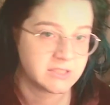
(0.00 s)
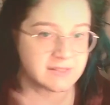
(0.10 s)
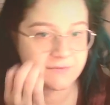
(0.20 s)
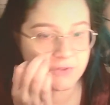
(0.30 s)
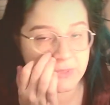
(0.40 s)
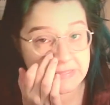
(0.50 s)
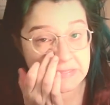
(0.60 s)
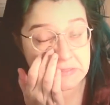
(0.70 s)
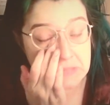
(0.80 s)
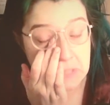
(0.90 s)

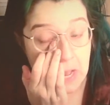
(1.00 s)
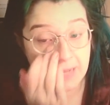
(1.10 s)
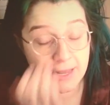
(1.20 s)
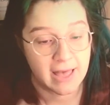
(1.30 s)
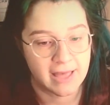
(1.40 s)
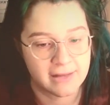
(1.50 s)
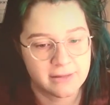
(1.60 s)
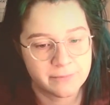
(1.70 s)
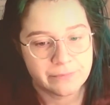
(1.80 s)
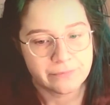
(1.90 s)
influences that I'd had
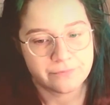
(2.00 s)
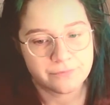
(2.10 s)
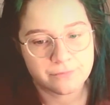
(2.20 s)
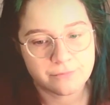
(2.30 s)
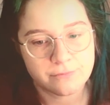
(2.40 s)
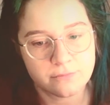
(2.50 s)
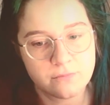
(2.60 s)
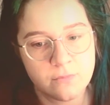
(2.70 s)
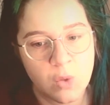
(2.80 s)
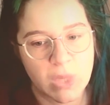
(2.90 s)

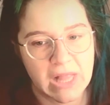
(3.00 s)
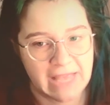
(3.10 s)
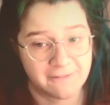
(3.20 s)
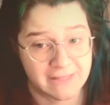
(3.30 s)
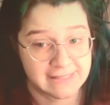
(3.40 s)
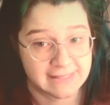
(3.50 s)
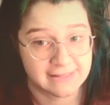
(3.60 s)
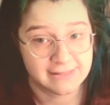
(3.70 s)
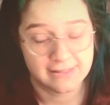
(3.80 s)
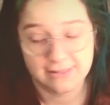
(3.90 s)
were like Vincent,